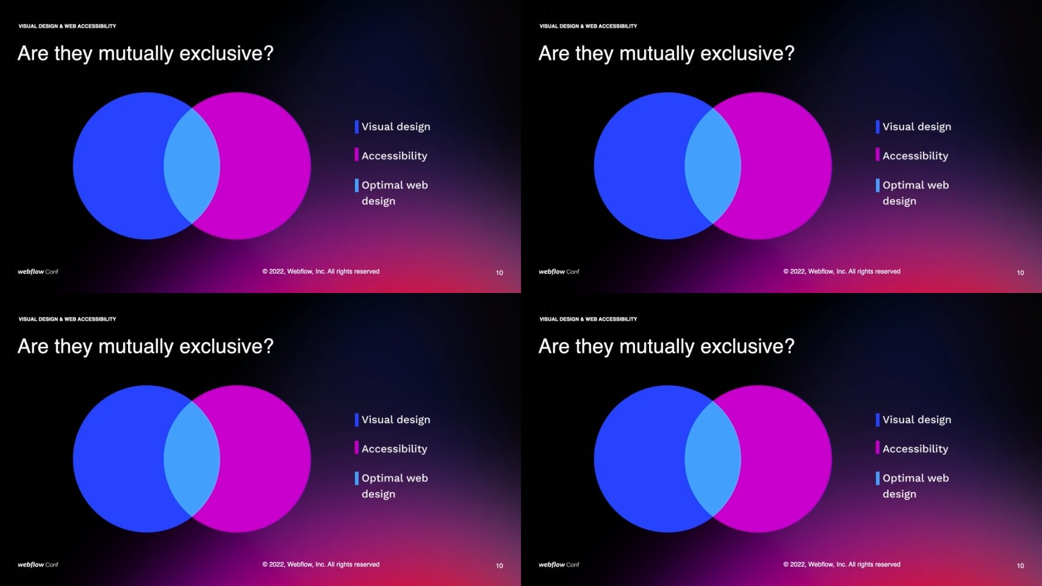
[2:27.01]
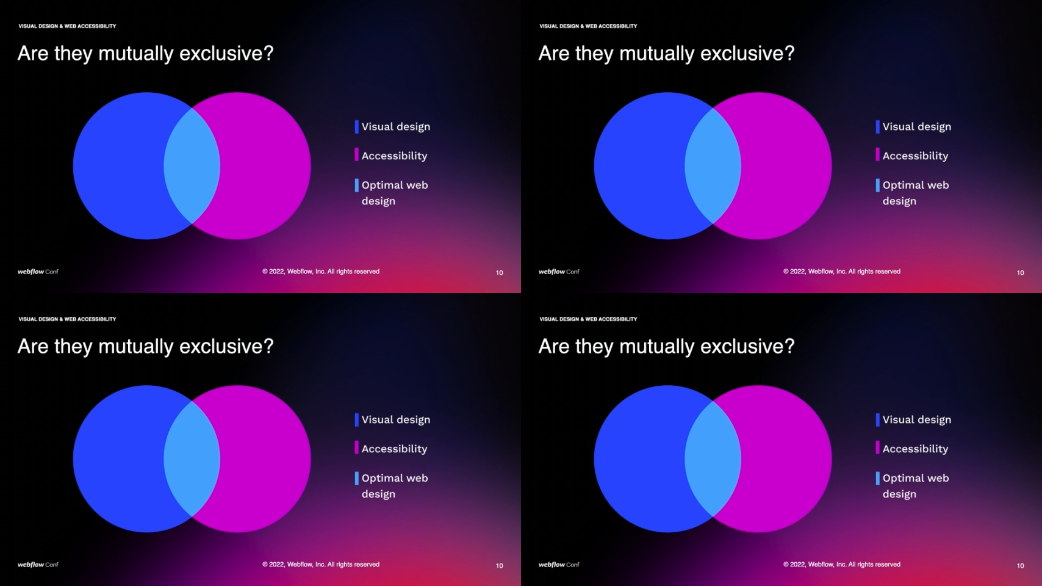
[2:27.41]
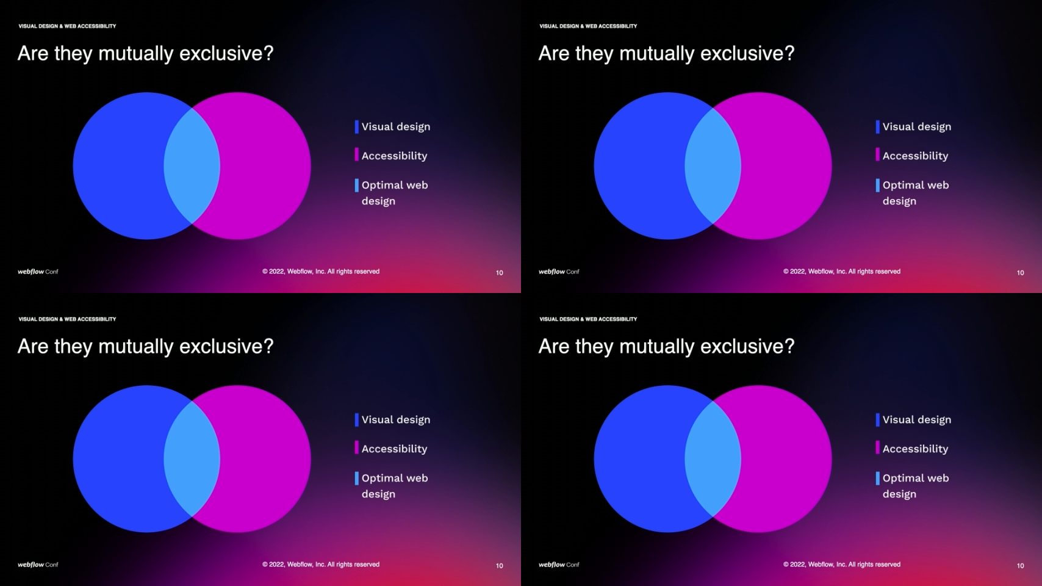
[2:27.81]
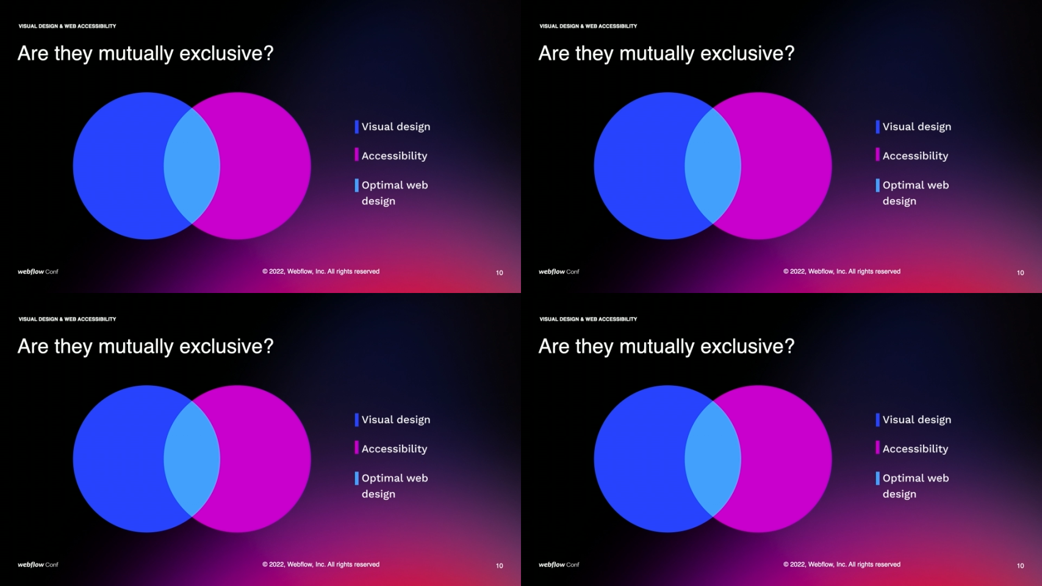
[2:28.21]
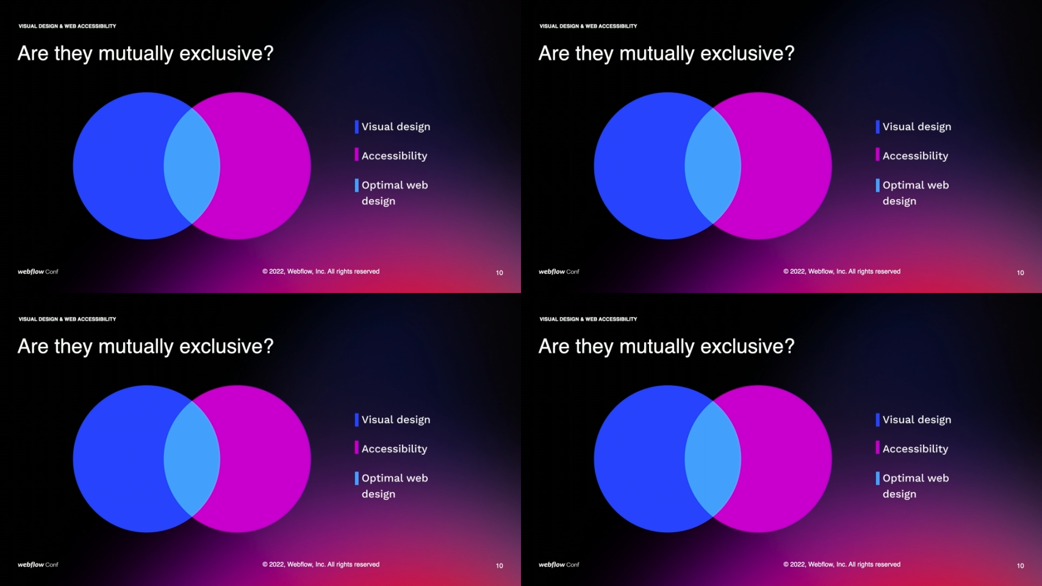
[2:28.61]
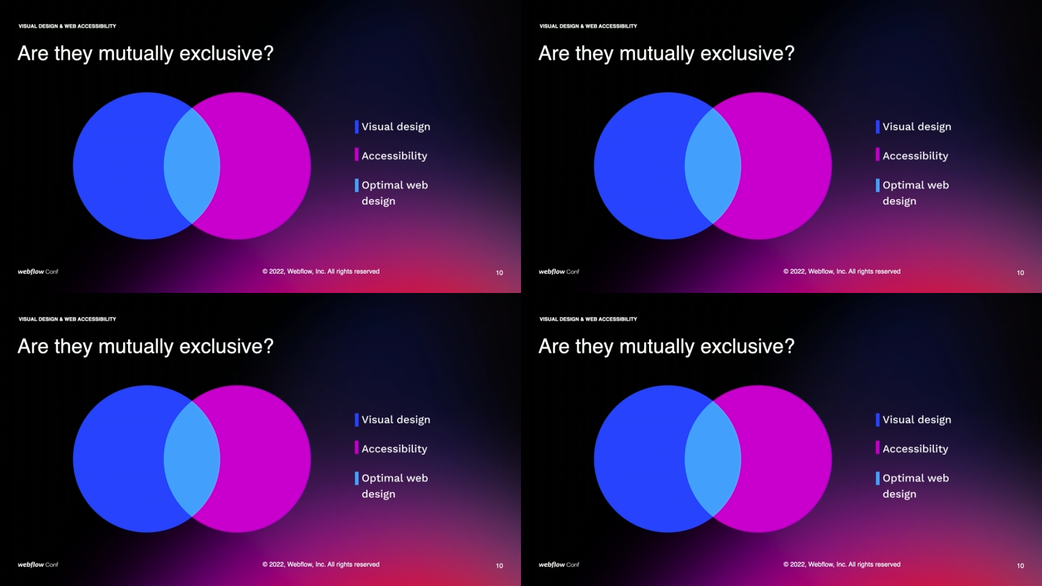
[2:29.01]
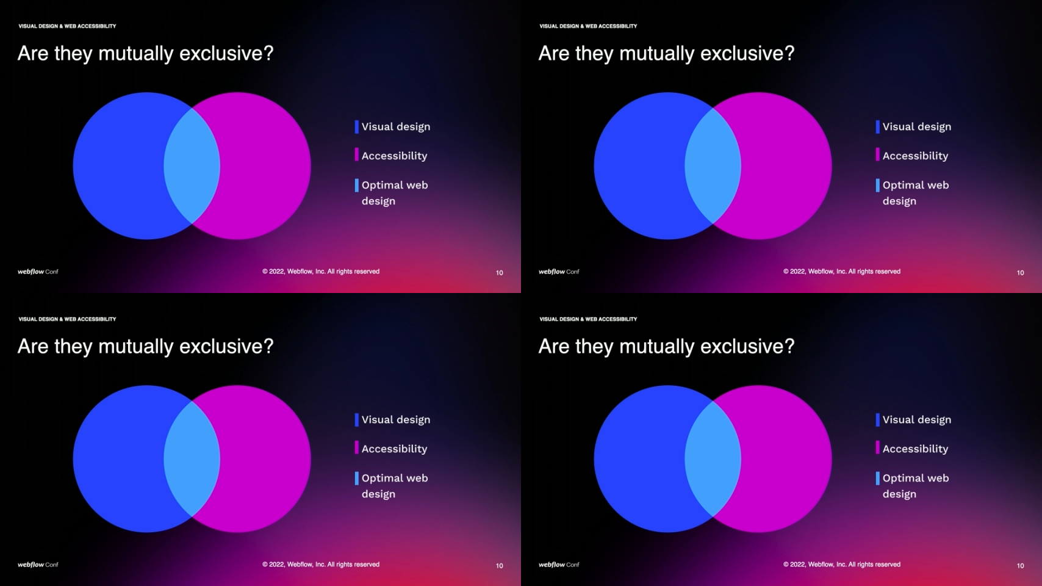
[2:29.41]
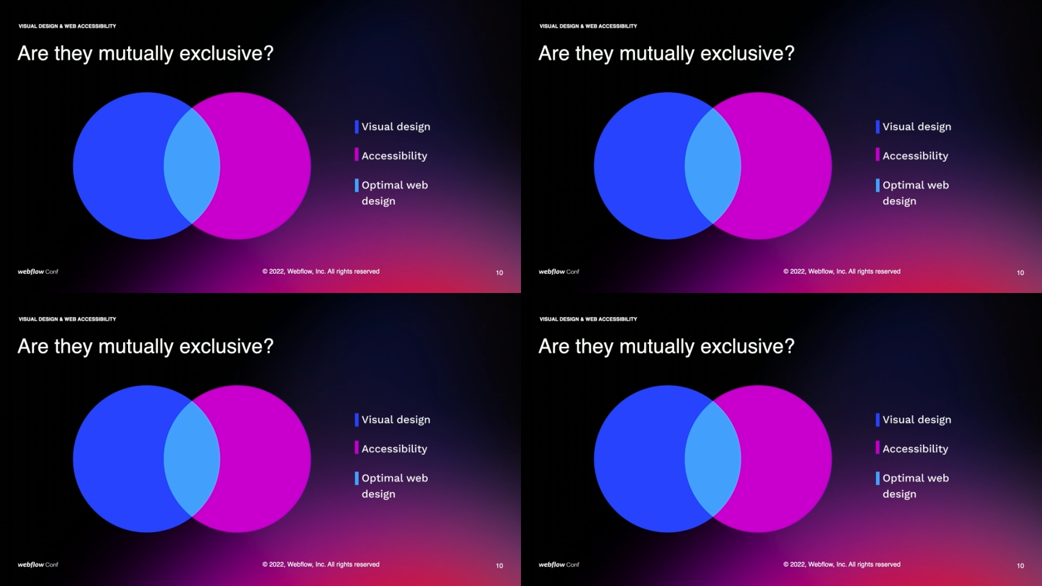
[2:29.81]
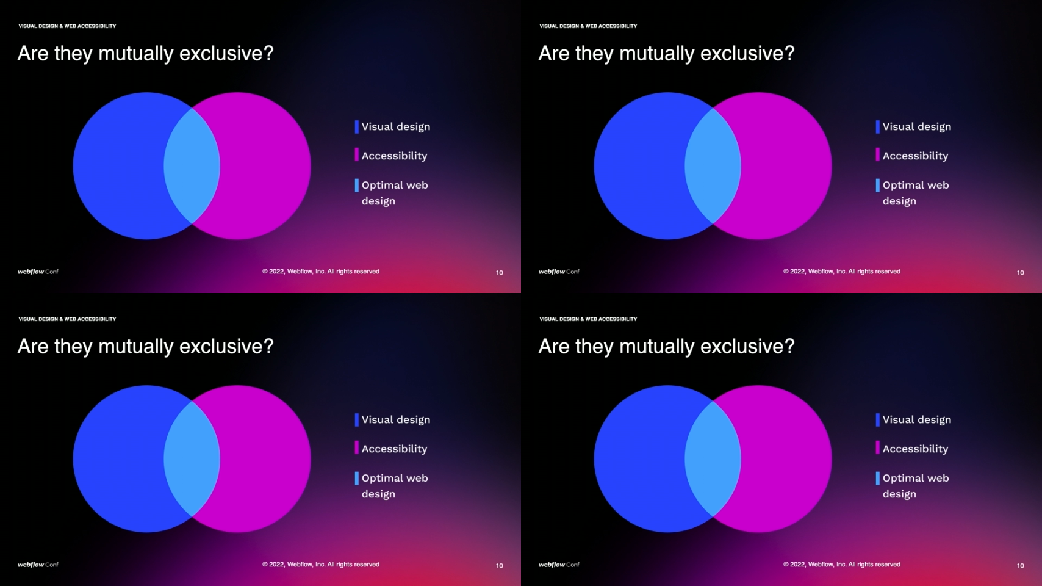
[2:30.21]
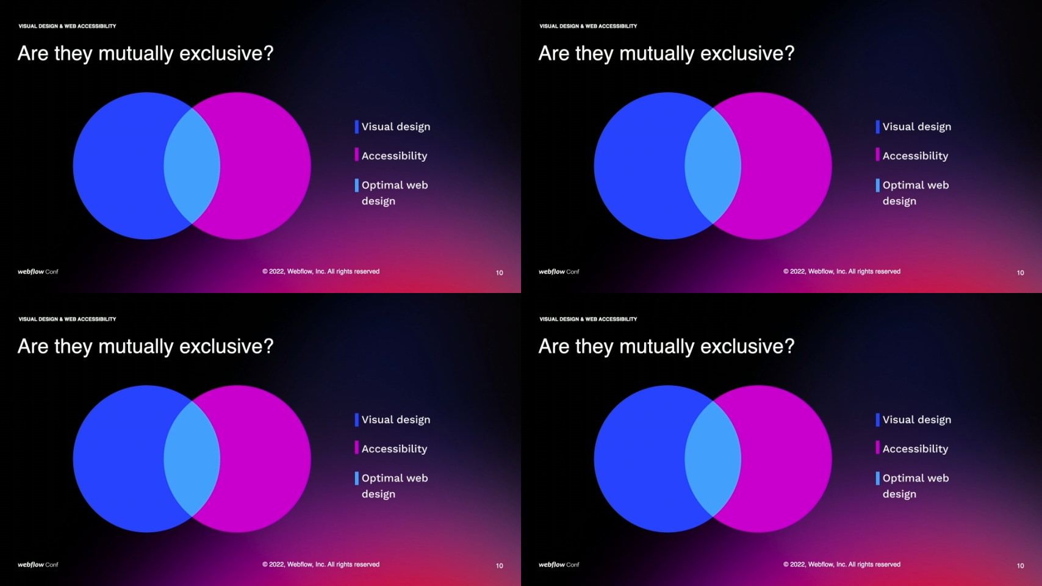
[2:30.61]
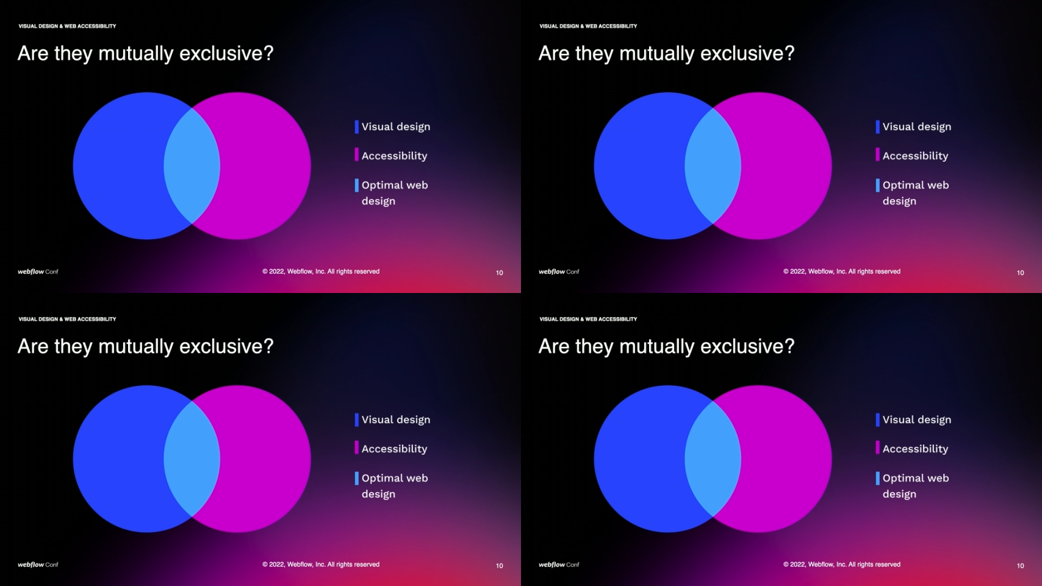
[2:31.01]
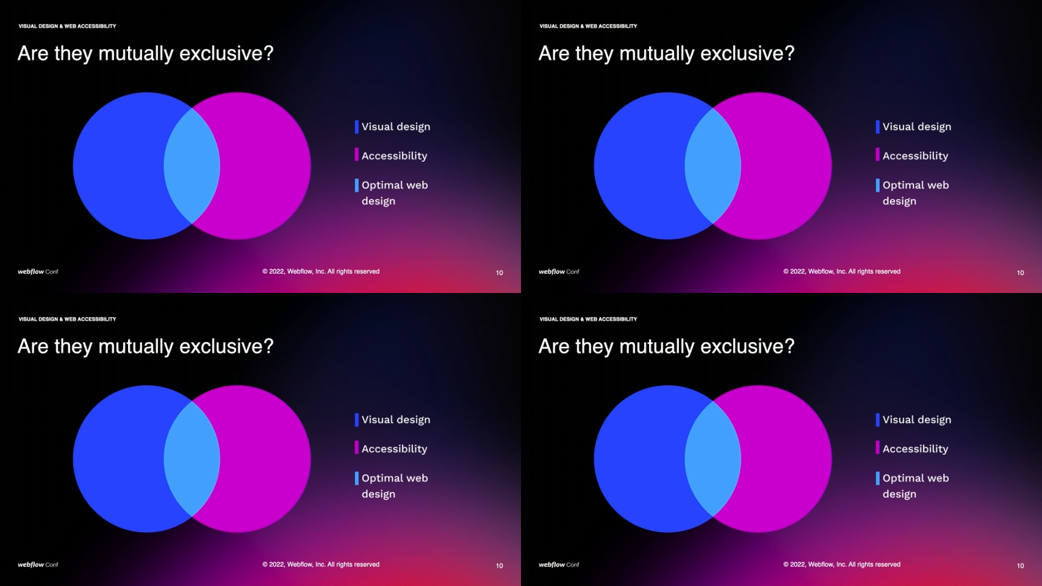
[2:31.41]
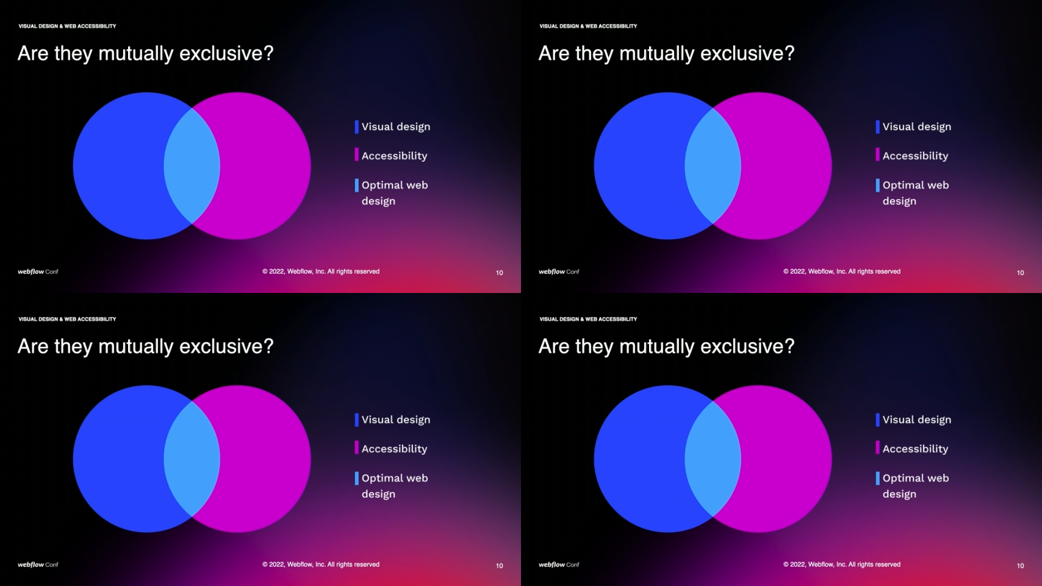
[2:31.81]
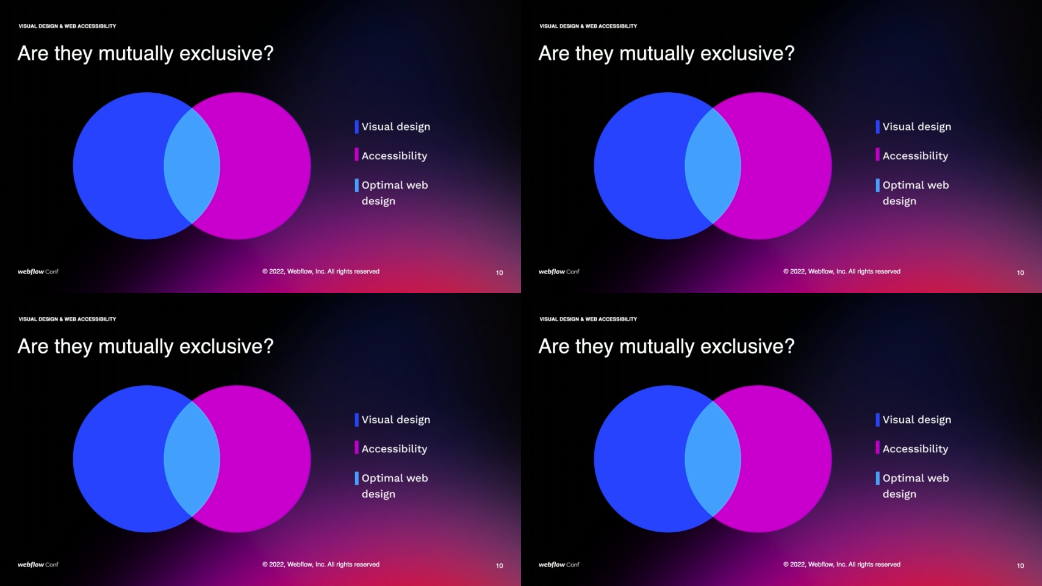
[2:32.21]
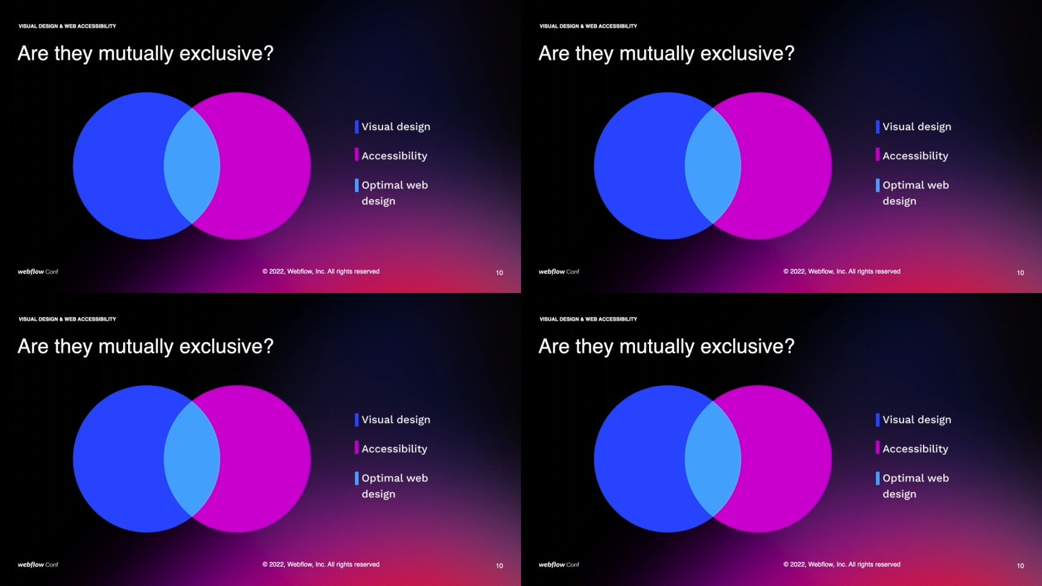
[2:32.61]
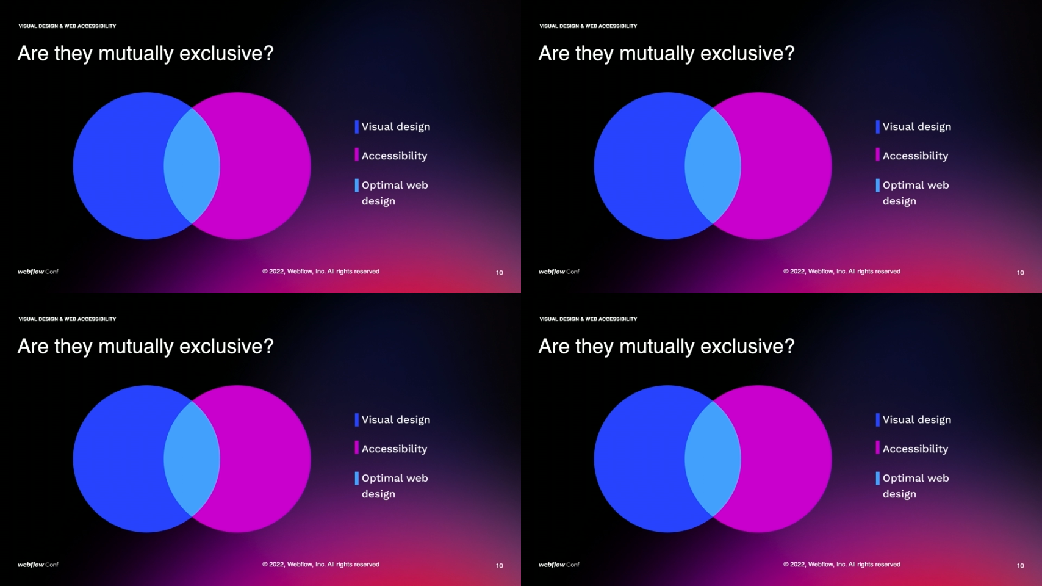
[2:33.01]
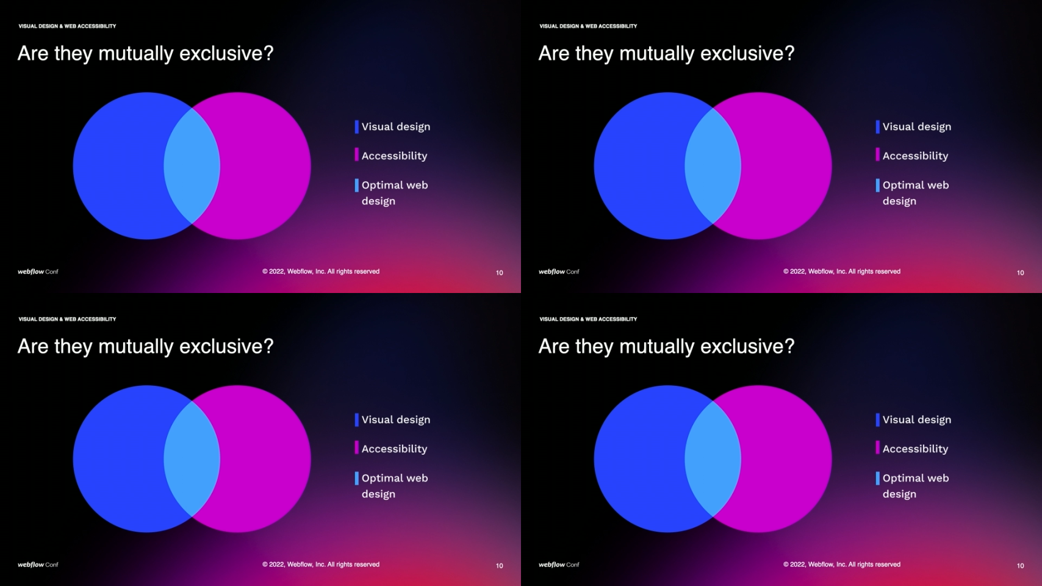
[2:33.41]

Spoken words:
No face is visible, so there are no lips to read.